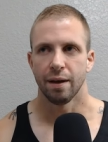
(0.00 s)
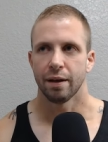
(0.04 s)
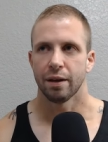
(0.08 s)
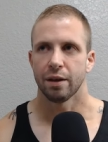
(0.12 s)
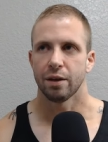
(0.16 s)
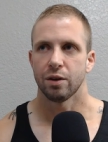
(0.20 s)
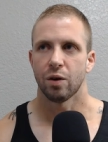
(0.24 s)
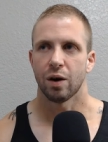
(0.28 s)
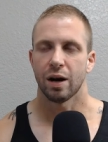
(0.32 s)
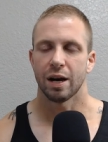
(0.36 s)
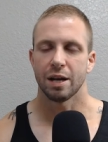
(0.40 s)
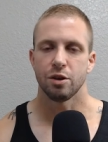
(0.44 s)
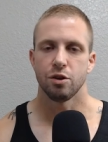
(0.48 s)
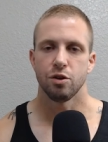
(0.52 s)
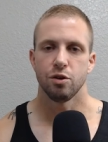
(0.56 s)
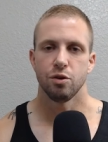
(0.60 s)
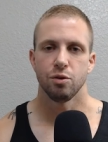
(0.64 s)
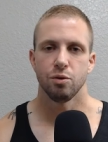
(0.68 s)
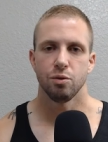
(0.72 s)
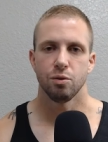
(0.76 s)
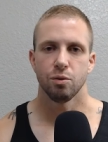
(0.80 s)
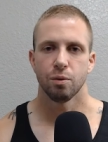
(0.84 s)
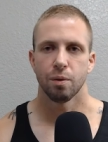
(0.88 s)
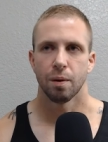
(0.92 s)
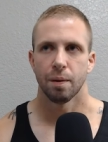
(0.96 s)
You know, I
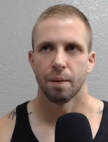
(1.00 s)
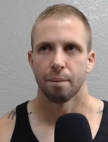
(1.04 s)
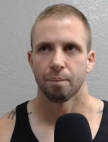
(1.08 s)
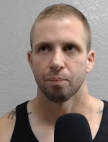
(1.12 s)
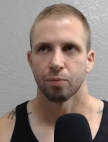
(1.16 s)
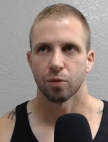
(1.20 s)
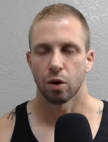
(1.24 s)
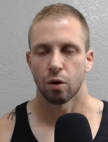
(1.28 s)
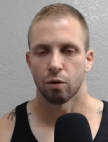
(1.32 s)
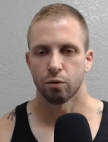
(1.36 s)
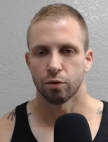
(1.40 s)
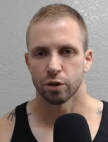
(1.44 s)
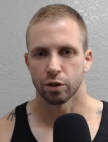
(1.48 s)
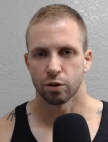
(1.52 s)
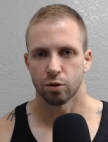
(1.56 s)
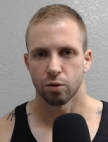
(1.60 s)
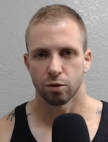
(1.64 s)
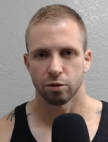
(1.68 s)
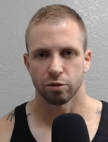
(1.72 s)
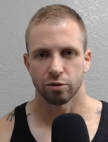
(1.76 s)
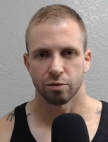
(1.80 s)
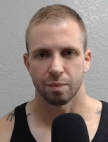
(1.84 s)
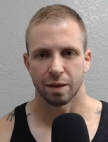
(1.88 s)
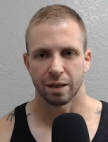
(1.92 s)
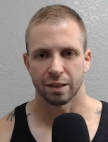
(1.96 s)
knew over the
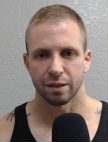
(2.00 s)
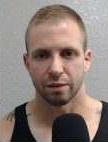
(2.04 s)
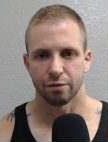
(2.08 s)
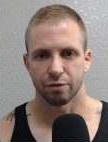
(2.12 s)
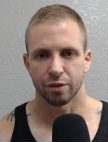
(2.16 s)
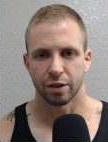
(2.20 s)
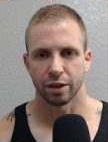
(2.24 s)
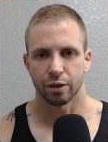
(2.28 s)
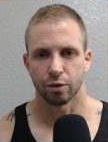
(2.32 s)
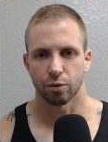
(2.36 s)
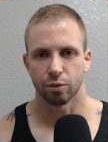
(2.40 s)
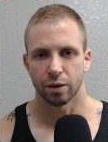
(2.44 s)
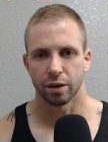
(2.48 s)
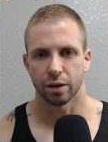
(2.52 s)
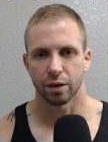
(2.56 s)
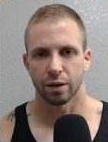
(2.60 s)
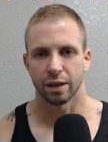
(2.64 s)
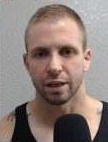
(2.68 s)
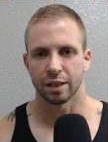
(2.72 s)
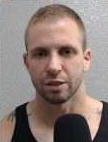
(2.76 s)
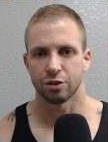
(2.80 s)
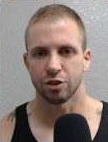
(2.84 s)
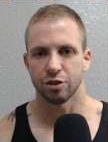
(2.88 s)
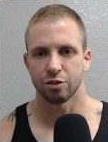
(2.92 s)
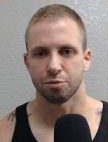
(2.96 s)
course of my lifting career,
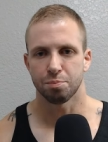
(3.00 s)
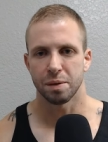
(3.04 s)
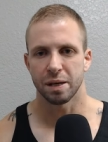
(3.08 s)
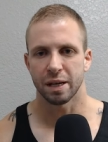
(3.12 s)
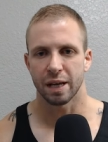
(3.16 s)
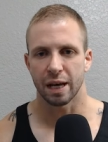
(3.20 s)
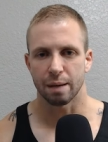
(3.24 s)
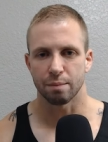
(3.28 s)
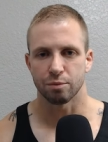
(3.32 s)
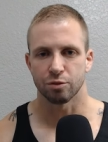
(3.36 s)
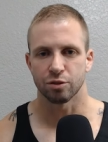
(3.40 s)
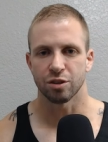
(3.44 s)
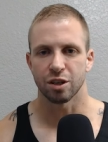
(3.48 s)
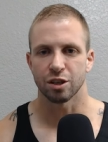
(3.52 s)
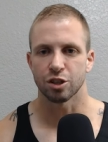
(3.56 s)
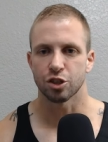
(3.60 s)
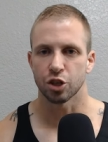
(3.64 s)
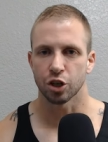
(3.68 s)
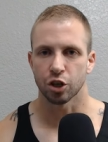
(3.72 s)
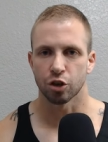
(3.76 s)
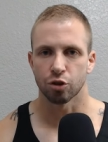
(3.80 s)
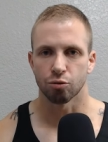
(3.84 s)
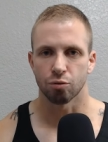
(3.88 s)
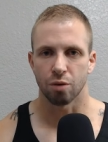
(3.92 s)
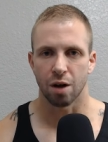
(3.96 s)
it just became such
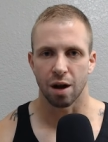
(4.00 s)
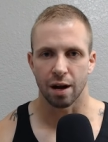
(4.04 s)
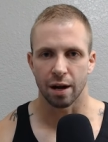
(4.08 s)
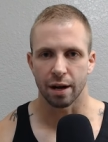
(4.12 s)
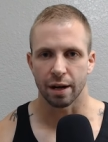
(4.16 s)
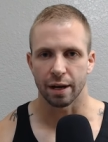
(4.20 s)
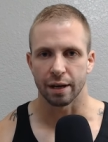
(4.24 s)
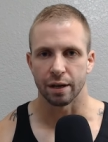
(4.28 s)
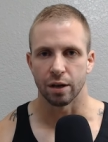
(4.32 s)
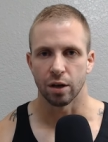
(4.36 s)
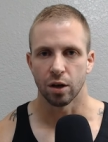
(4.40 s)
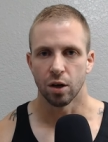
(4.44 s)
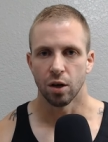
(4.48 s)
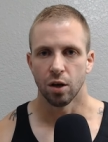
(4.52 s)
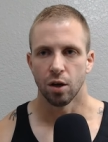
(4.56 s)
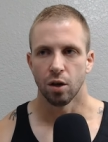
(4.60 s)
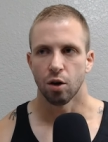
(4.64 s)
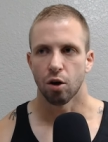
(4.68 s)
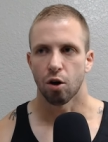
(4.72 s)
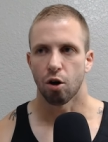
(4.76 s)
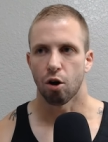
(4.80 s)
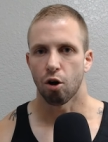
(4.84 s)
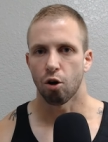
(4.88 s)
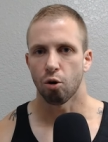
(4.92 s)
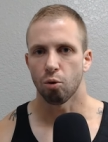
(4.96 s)
a grind,
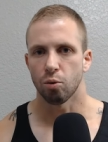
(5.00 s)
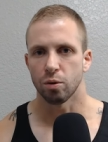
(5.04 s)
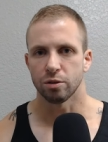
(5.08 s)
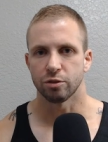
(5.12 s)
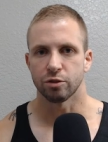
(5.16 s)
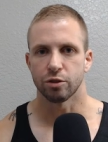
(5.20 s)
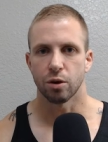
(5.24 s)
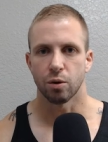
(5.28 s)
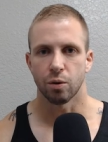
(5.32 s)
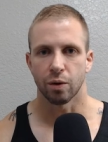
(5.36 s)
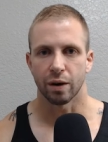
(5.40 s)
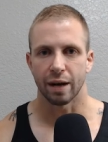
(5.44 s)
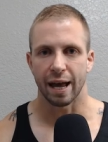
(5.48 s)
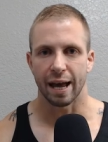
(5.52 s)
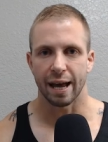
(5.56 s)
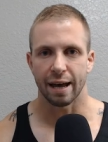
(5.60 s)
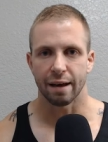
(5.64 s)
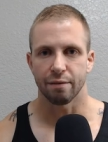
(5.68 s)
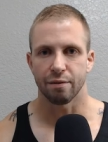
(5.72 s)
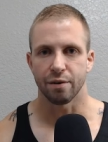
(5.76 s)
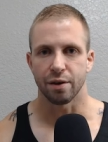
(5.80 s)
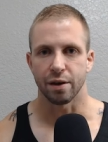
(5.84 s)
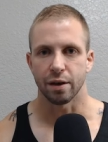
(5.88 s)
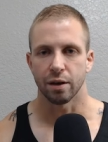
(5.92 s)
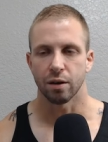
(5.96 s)
always going
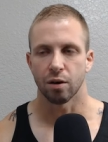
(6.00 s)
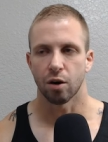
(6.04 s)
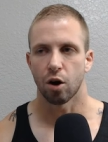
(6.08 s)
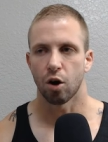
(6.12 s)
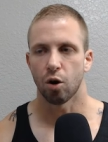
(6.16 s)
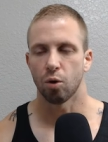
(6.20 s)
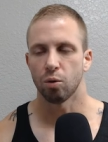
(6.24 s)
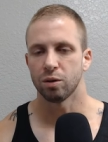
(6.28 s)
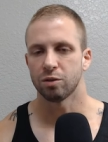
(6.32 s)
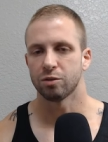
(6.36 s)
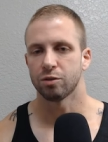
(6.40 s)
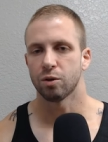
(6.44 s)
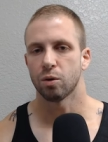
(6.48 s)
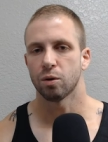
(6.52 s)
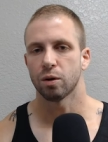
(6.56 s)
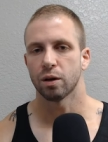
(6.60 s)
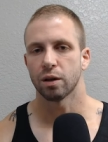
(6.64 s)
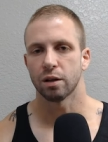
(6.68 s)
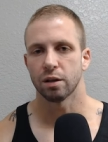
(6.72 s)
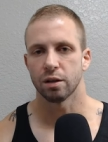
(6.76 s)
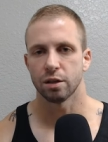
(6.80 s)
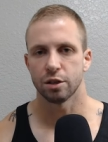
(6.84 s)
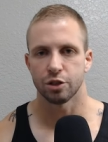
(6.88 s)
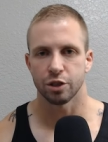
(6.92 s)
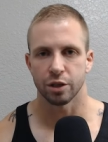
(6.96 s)
heavy, always going
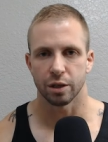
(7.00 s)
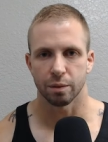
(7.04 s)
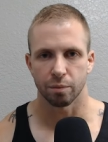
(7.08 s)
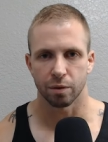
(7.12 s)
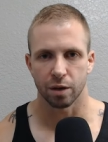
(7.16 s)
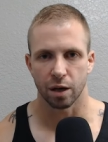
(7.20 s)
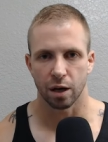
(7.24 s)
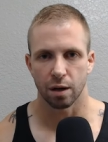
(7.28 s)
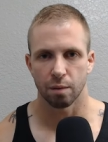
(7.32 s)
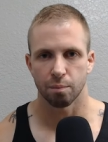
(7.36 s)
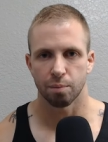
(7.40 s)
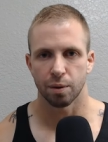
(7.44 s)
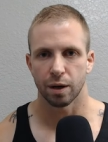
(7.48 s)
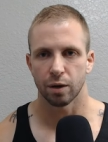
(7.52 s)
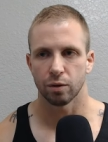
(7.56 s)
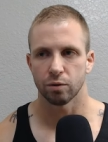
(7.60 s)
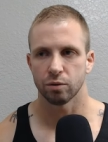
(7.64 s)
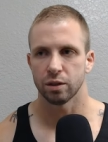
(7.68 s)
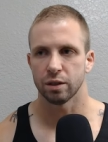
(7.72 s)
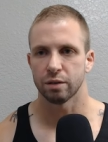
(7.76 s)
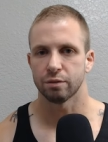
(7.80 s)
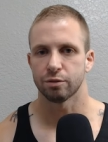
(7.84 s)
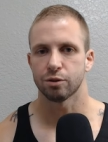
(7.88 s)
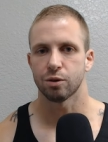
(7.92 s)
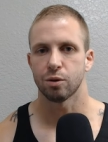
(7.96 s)
into the gym, compound
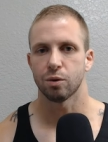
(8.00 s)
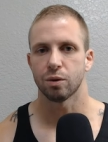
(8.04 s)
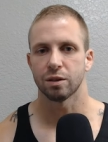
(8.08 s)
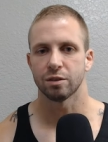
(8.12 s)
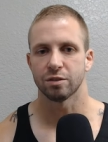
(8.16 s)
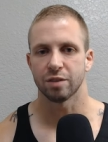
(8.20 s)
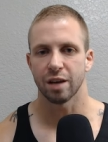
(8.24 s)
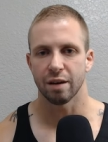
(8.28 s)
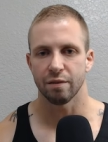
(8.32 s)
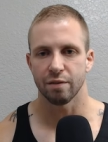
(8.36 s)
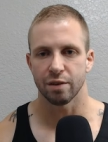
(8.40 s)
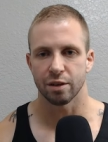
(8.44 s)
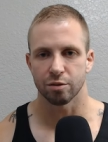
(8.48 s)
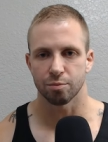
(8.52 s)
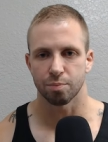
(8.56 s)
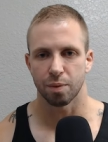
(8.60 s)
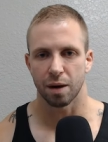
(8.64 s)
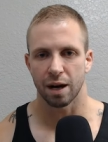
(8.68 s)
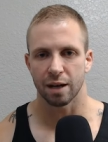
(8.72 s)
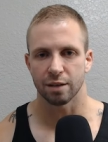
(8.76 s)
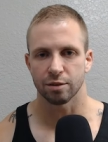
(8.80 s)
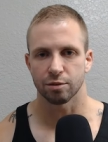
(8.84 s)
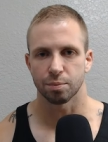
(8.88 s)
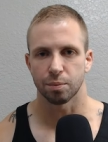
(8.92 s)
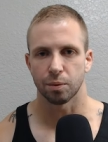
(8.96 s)
lifts, going as heavy as
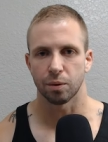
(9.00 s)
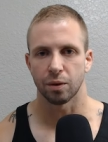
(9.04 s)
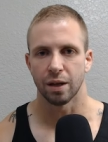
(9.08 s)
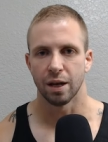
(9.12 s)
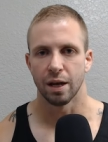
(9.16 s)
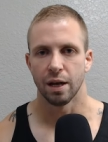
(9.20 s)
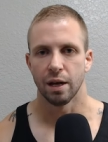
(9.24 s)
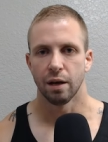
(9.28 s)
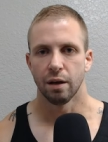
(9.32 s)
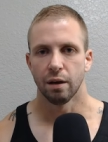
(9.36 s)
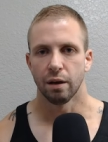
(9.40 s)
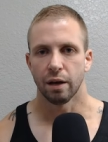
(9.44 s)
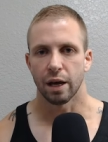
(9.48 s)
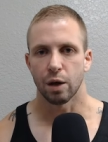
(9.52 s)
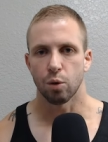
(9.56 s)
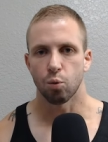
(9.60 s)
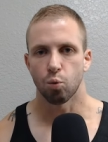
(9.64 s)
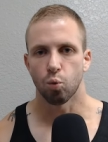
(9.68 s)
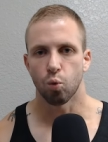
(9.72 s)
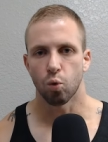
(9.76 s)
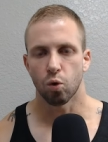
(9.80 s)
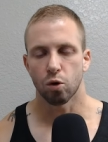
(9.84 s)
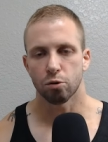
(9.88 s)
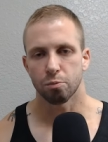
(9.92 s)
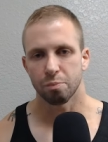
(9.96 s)
possible. It
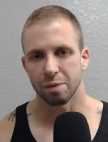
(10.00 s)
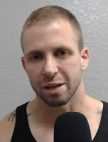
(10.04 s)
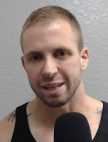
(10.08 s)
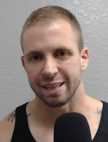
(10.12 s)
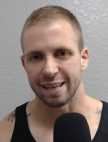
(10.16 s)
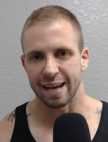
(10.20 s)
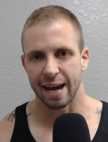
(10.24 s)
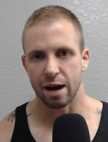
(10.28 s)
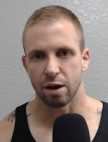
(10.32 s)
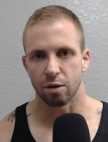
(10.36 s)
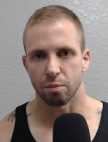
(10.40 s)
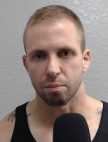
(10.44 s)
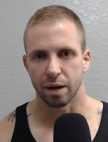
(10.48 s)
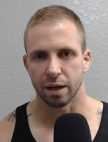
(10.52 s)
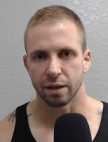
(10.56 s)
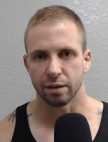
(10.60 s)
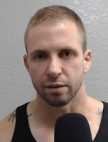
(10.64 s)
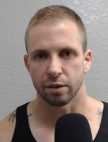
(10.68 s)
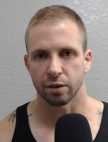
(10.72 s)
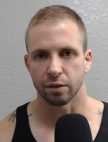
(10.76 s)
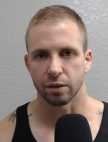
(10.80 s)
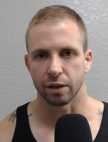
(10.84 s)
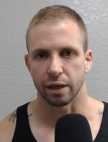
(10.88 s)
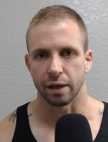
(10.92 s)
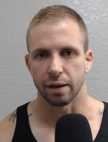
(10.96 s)
wore me down
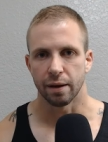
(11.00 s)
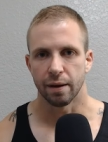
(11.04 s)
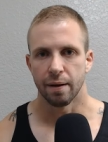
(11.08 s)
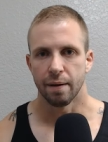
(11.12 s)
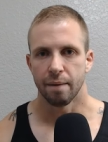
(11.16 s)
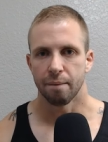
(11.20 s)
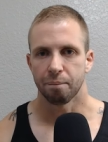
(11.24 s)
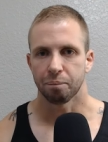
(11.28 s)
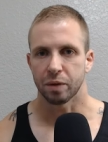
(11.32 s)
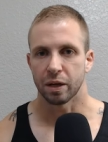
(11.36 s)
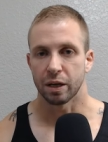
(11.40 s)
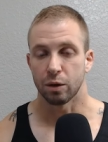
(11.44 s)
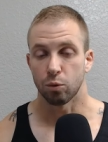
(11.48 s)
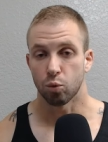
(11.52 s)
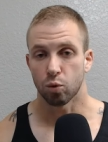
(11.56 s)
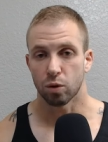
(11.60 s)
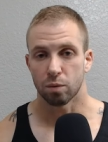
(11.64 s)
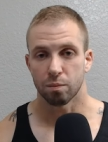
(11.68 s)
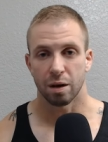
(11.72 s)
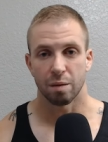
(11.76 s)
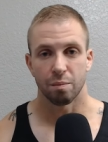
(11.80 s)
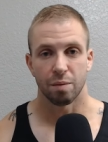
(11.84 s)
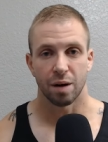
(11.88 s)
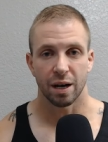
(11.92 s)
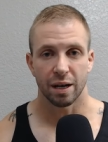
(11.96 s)
mentally, and it wore
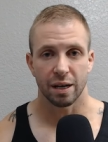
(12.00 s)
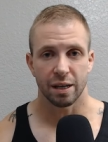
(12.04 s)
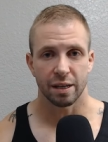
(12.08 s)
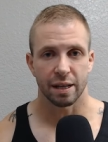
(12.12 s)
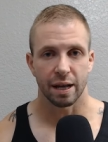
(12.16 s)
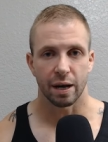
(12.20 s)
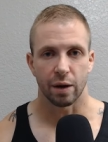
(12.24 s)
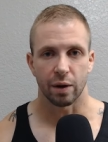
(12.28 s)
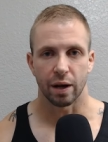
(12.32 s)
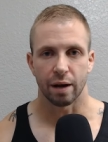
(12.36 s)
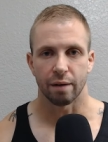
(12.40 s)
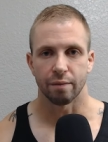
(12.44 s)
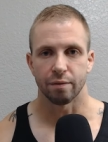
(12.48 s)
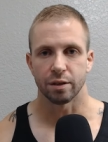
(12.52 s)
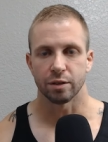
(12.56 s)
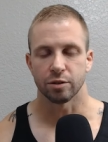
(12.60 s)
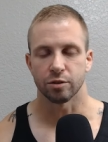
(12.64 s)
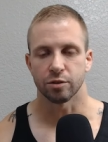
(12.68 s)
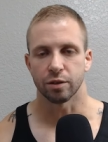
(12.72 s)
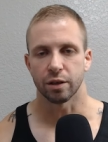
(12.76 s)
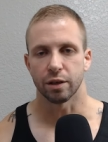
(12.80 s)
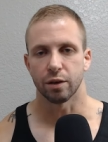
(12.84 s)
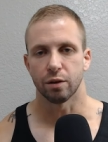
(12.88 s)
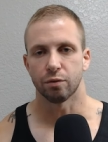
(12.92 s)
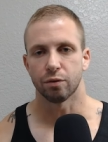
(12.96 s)
my body down,
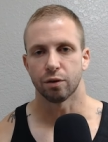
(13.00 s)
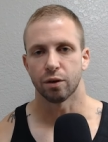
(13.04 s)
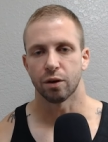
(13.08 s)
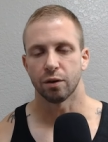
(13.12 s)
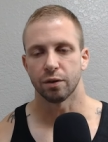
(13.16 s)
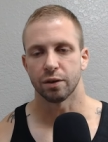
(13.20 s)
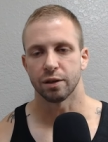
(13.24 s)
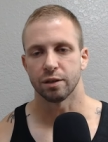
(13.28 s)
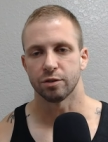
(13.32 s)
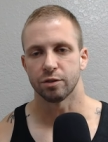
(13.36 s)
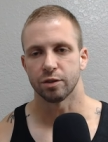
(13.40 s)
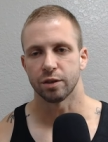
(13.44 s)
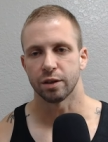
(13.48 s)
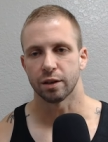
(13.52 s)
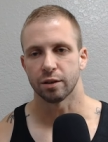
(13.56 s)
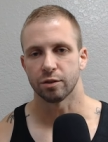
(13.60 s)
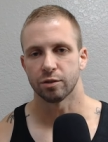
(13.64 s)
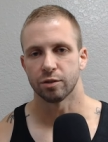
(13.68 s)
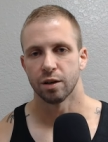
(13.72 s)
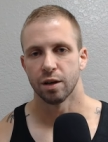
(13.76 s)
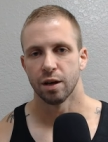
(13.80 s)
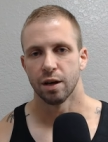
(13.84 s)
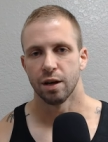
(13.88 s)
obviously, over all these years.